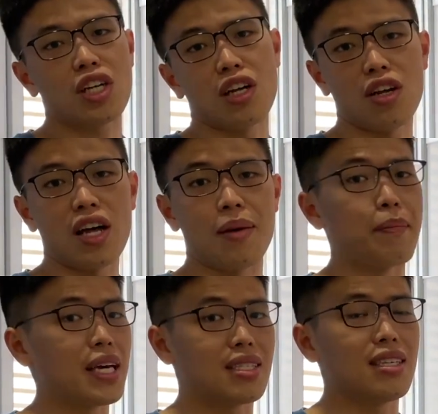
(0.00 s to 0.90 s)
a lot and
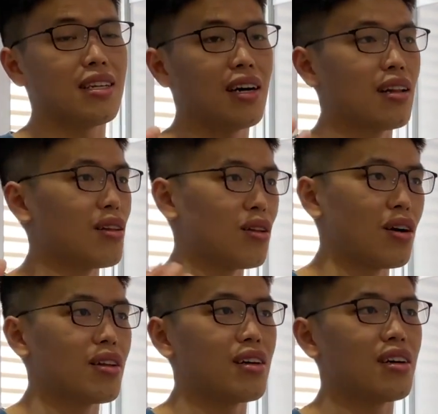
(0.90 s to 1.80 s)
makes it a
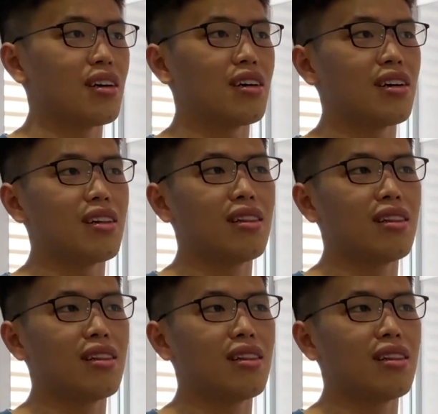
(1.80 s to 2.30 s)
lot uh,